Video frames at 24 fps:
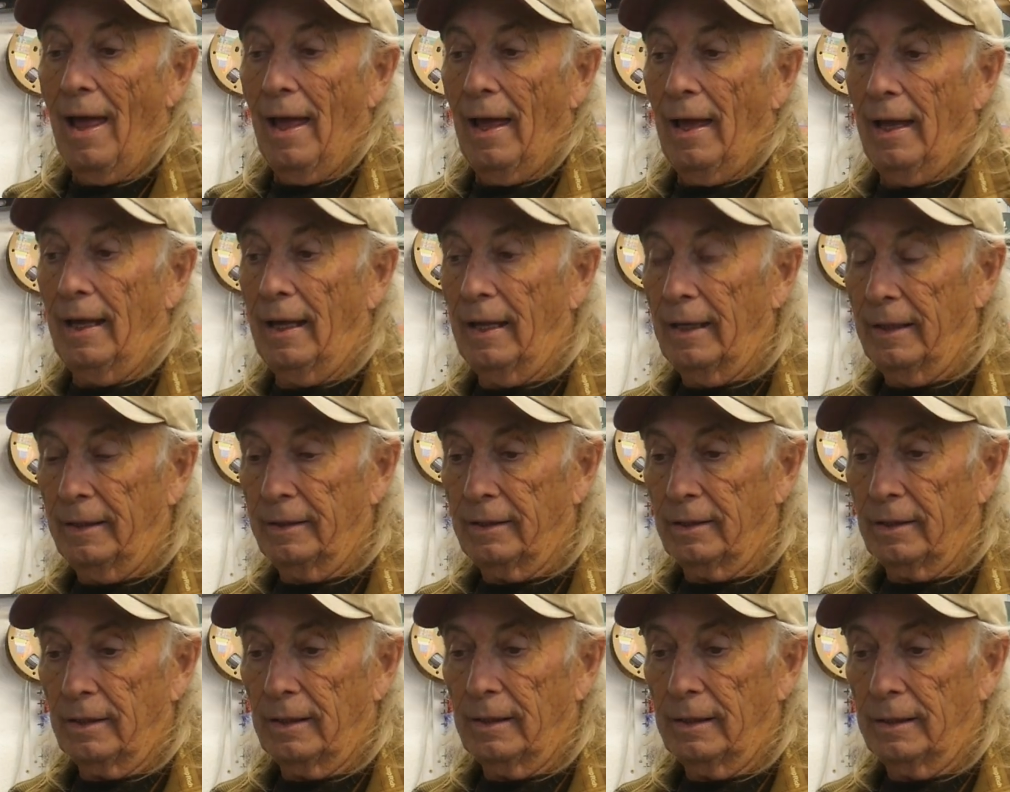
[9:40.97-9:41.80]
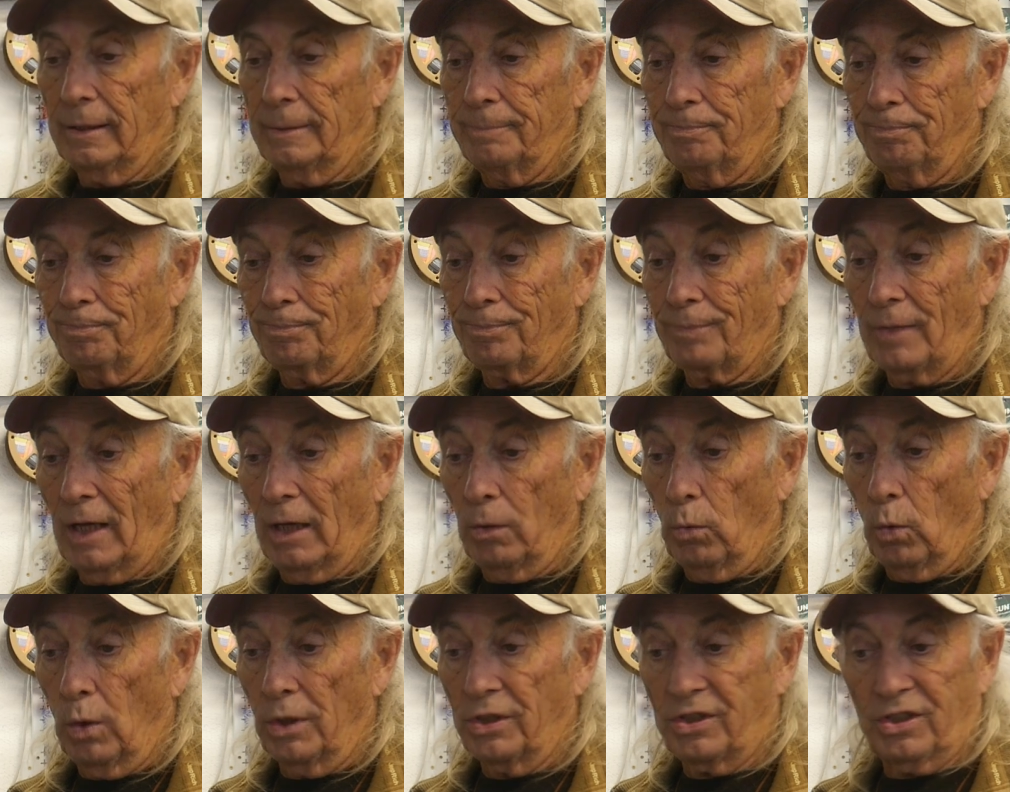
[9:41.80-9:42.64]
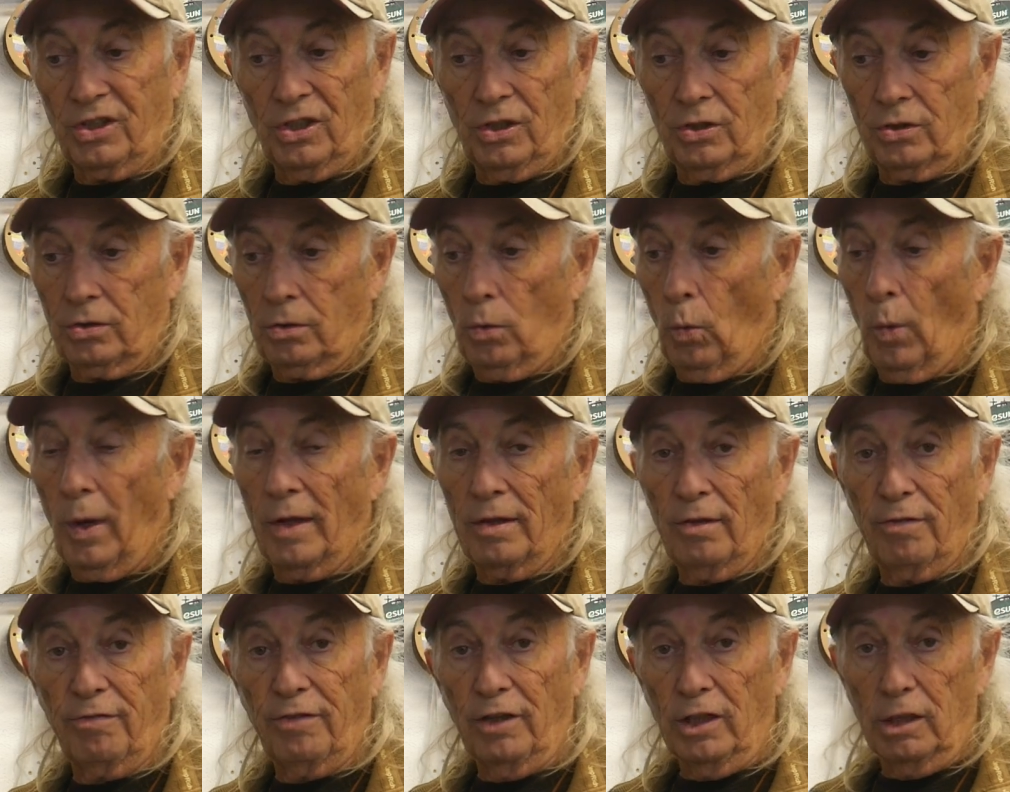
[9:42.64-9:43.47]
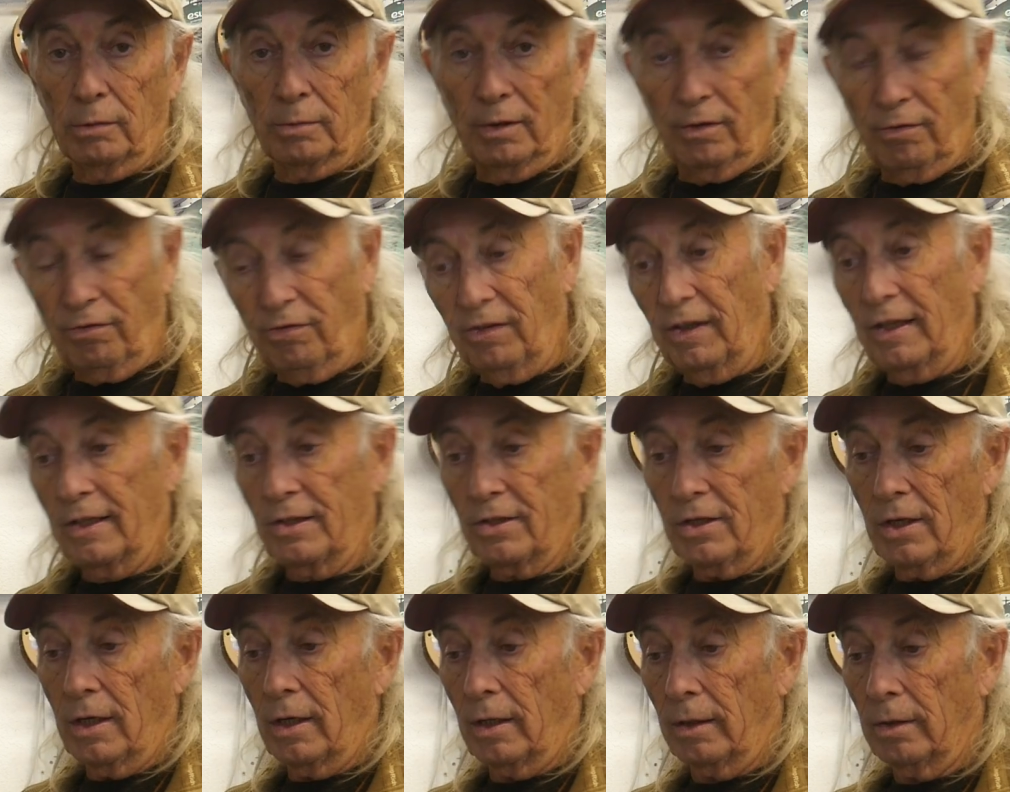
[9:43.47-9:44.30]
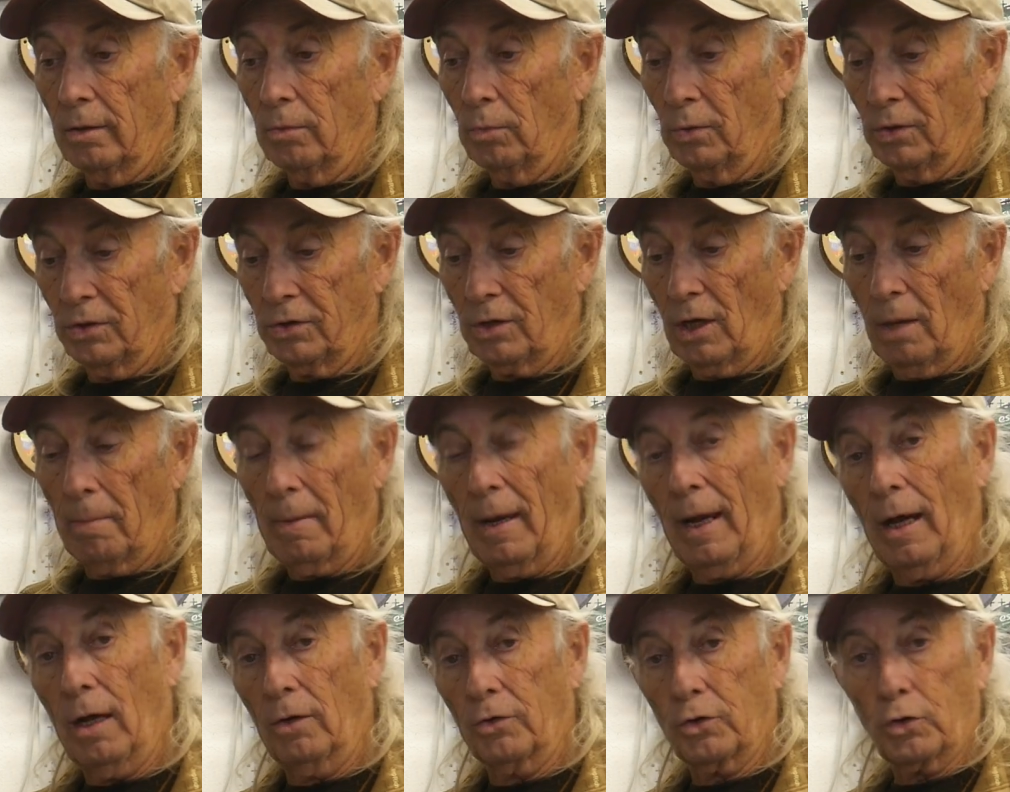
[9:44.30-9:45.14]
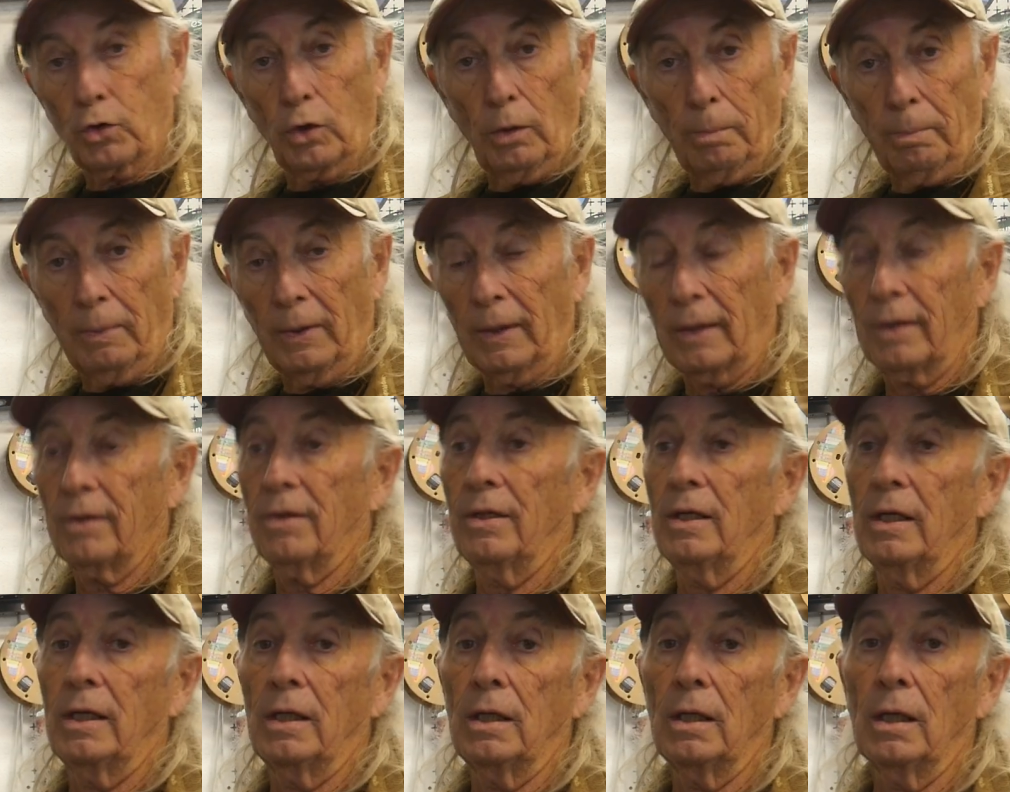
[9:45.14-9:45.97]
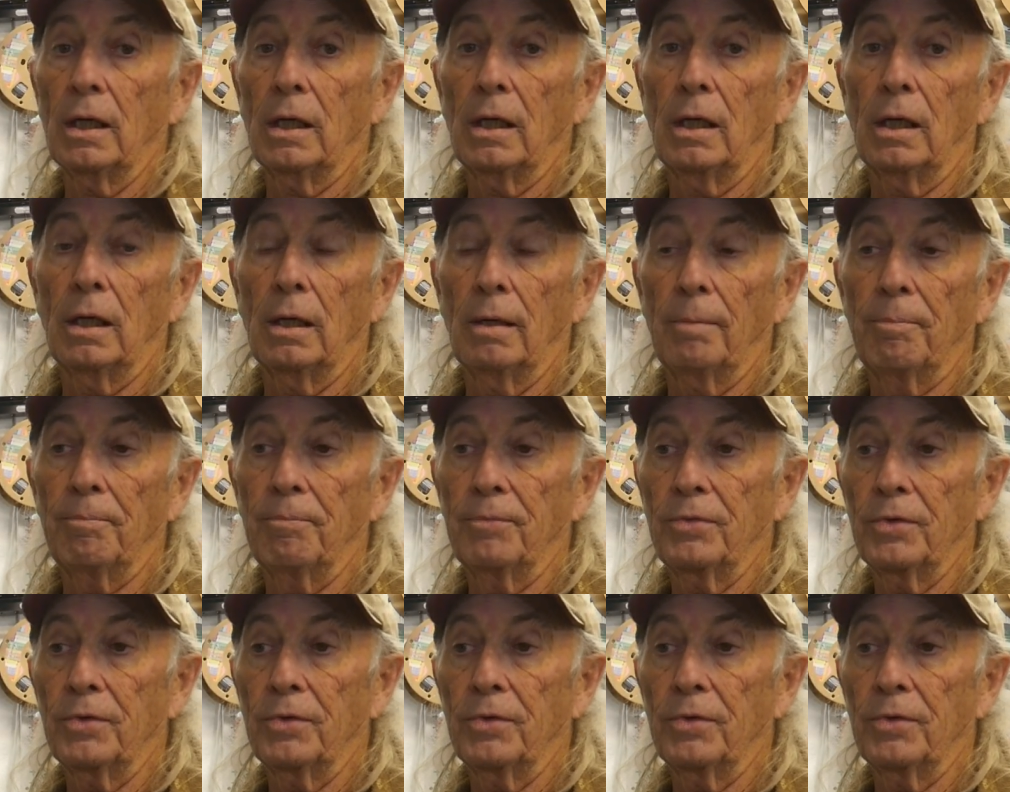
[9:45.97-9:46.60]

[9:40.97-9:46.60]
And uh, it was just the way the filament feeds in was somehow tripping the uh,